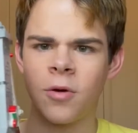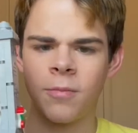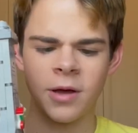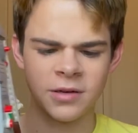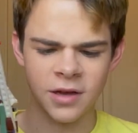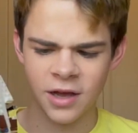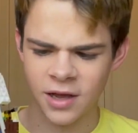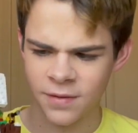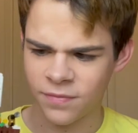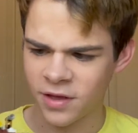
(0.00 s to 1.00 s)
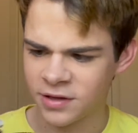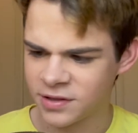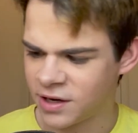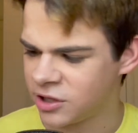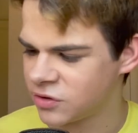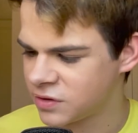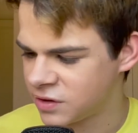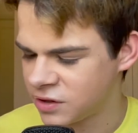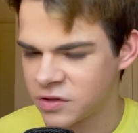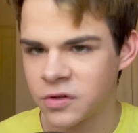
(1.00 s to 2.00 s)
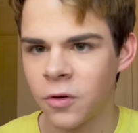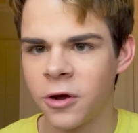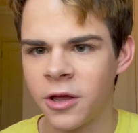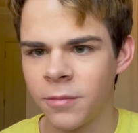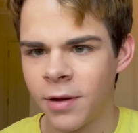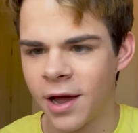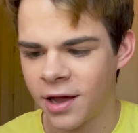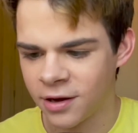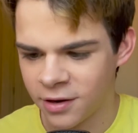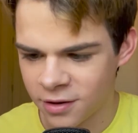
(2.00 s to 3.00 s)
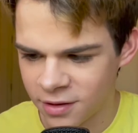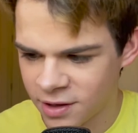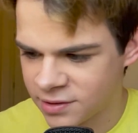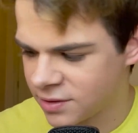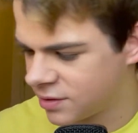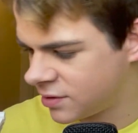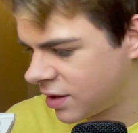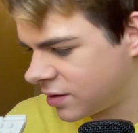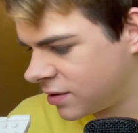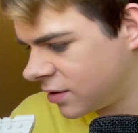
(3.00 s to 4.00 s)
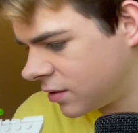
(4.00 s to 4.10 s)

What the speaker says: But there's an interesting story behind this set.